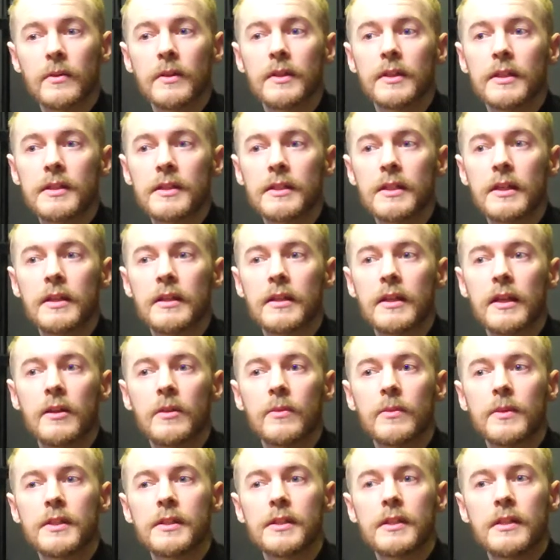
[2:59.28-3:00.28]
understand how
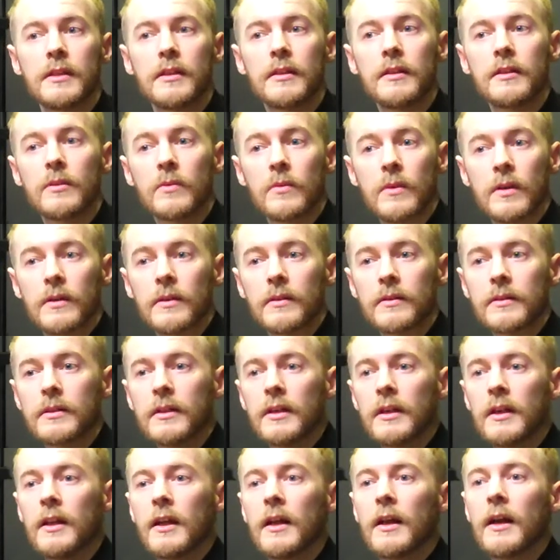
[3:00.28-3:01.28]
we see the world.
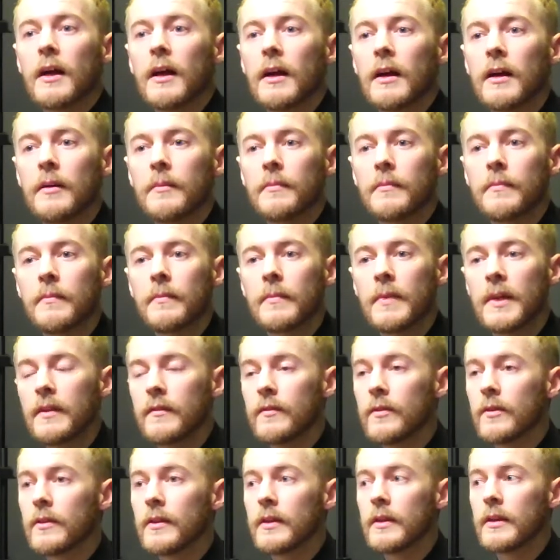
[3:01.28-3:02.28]

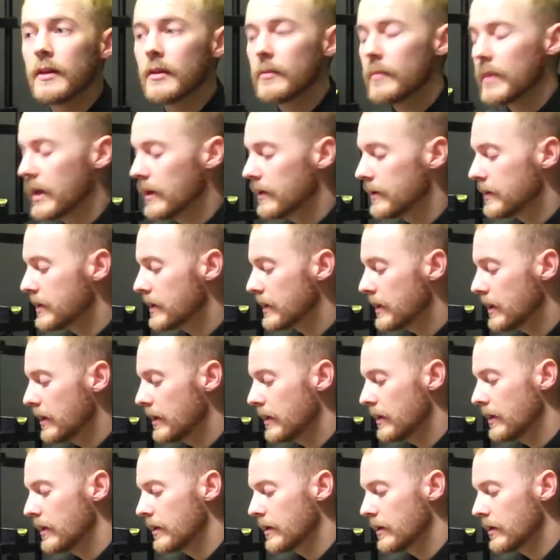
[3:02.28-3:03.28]
If you think about
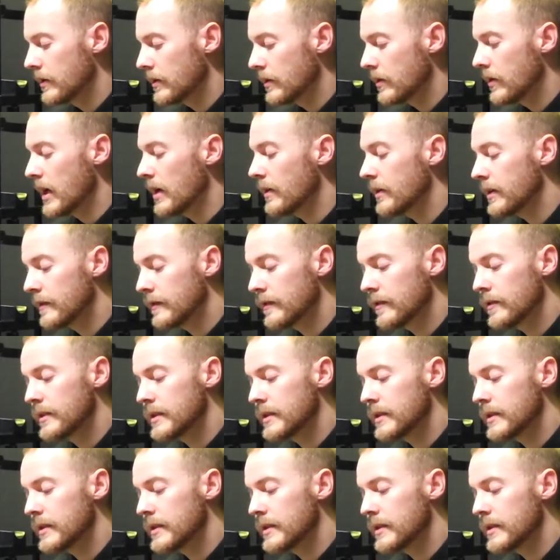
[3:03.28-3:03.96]
crowding, for